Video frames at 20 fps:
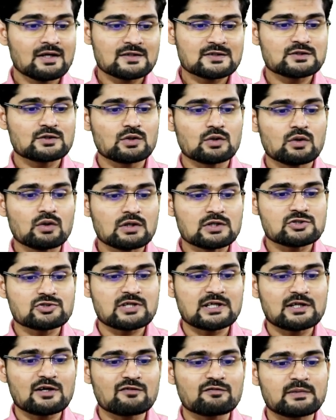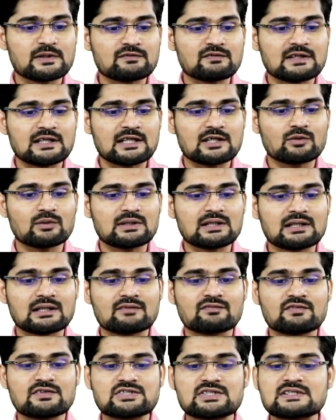So trade-off between equity and
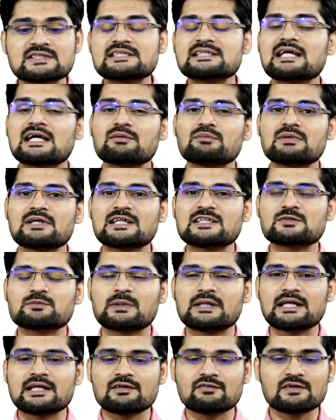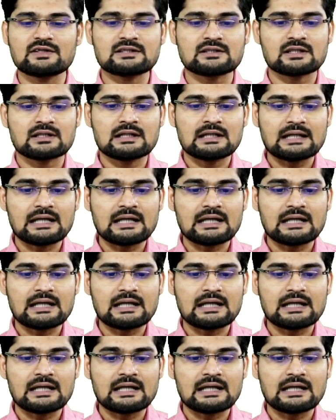efficiency can be explained with